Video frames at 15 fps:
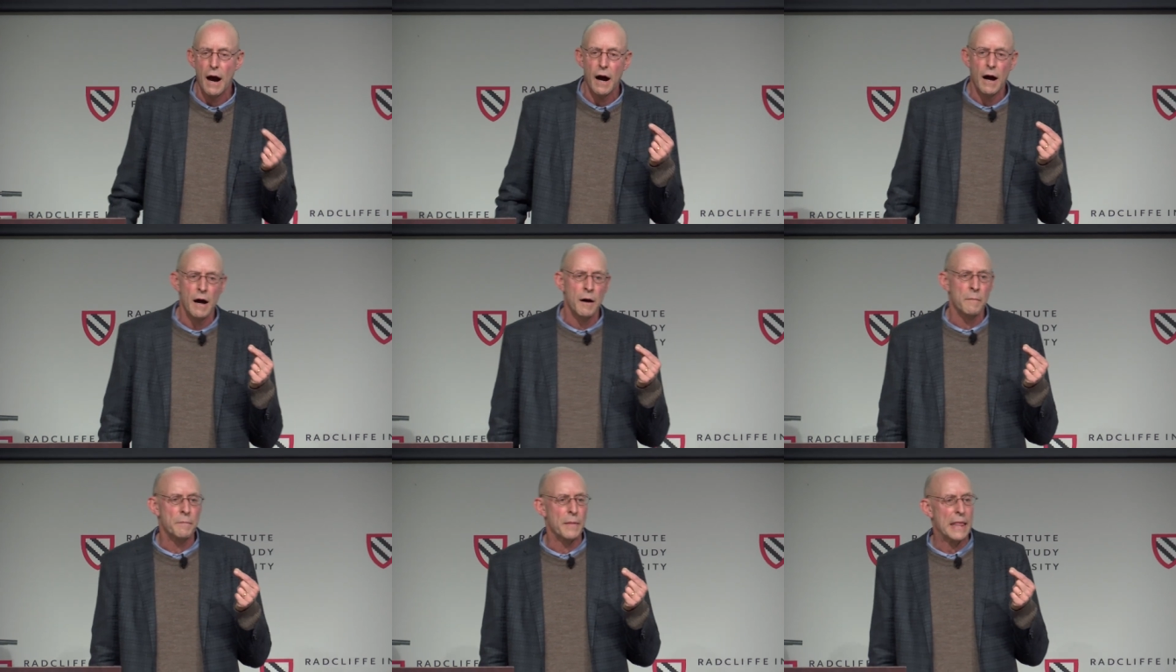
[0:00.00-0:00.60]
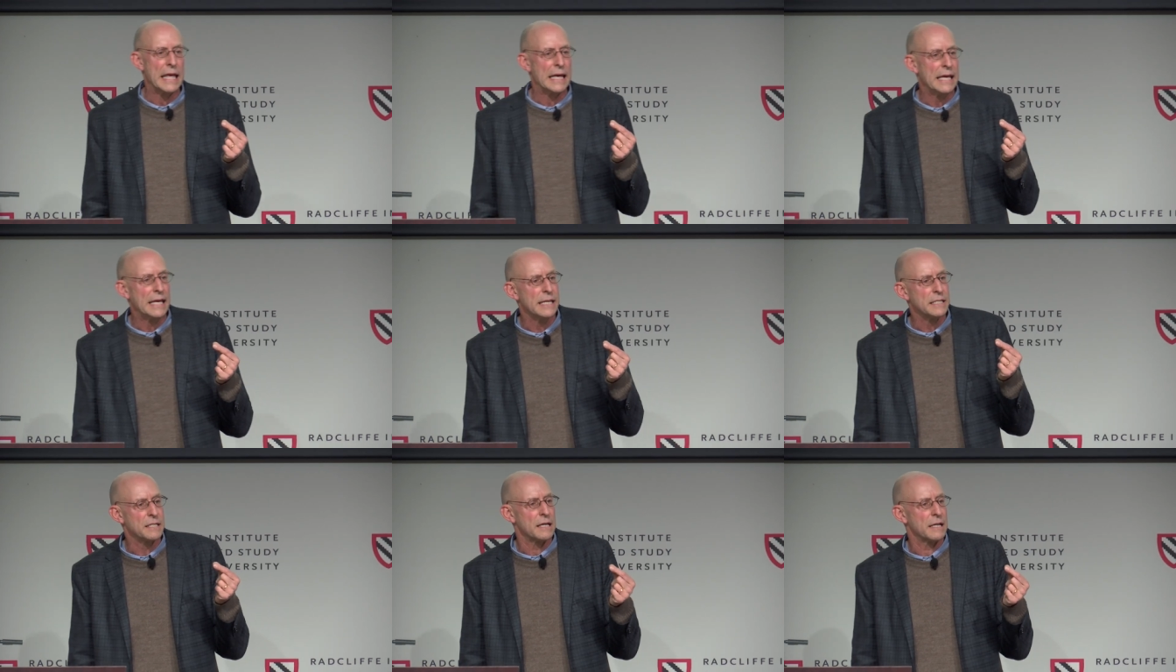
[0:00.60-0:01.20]
um,
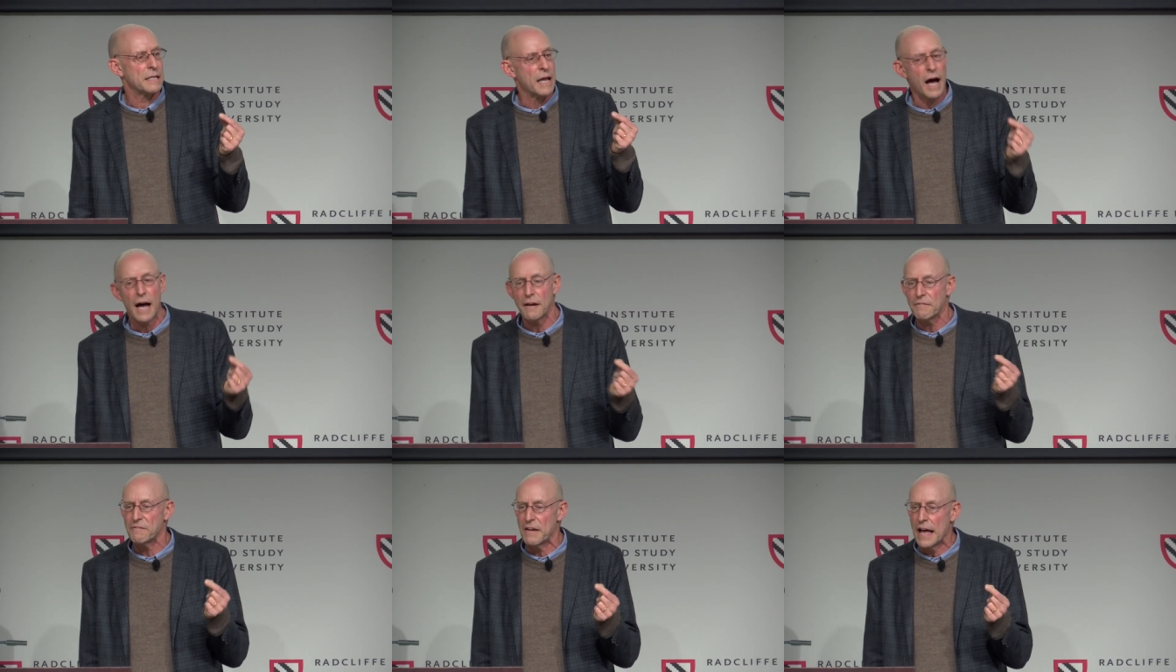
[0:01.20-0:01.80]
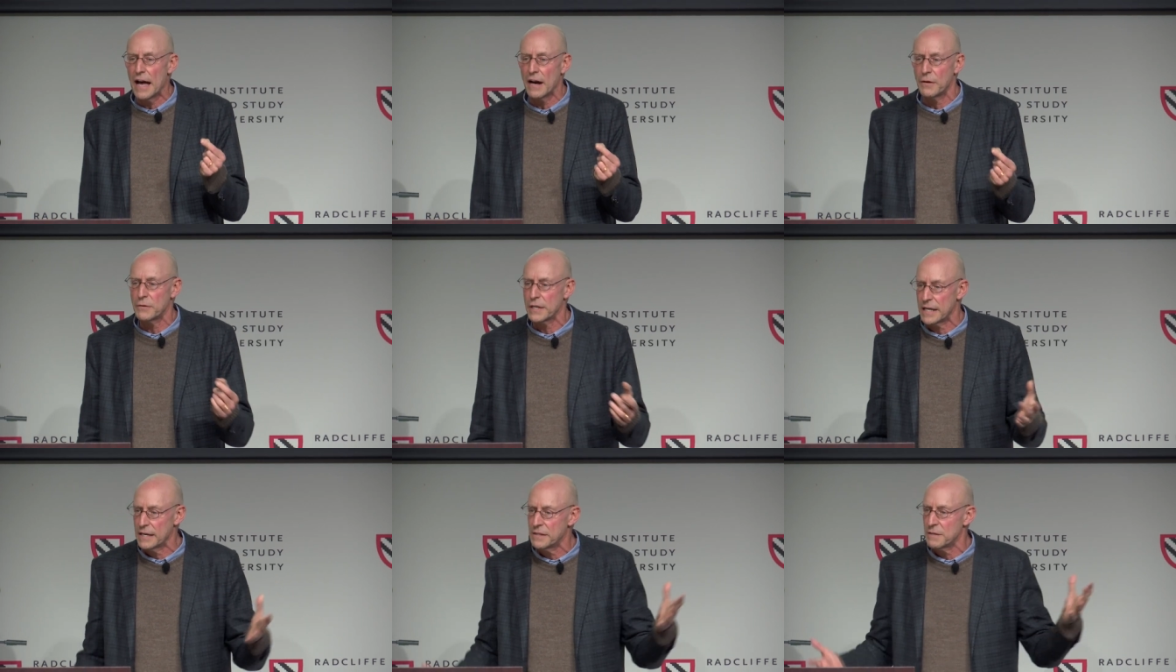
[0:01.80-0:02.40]
is not
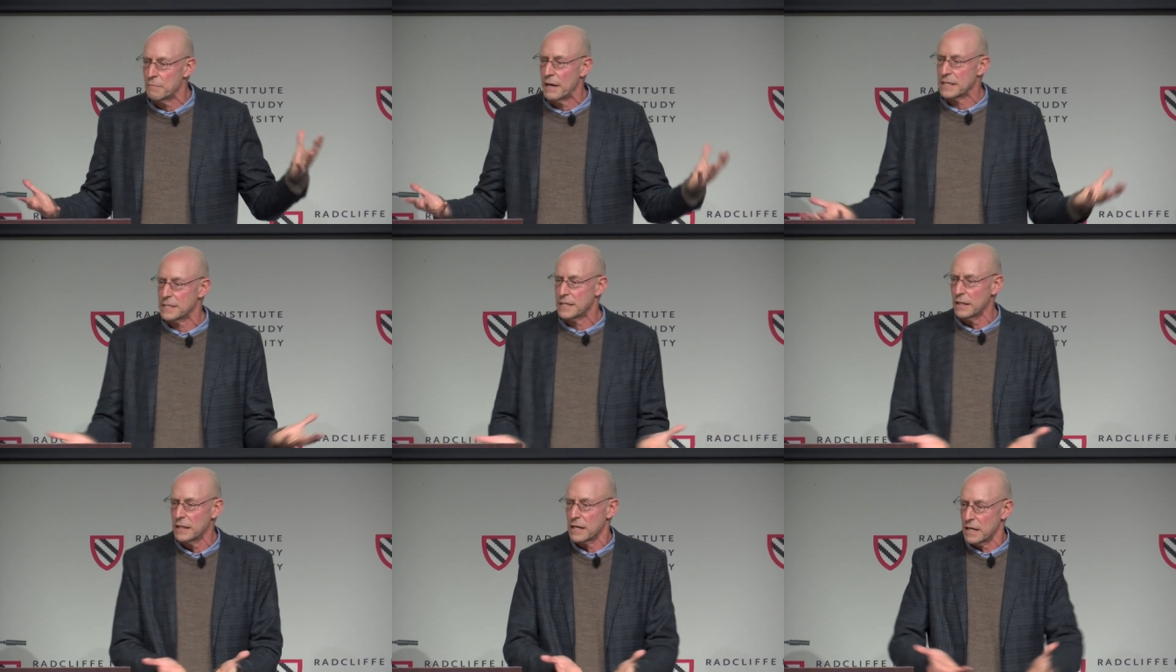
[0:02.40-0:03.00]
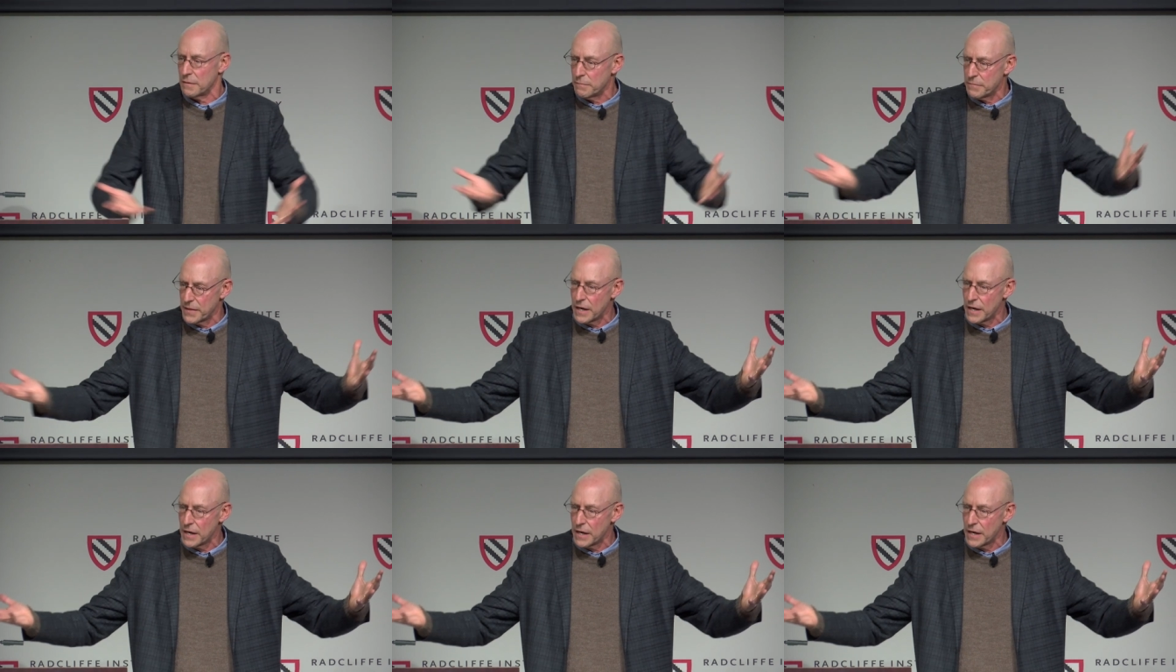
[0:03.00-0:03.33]
found in the mycelium,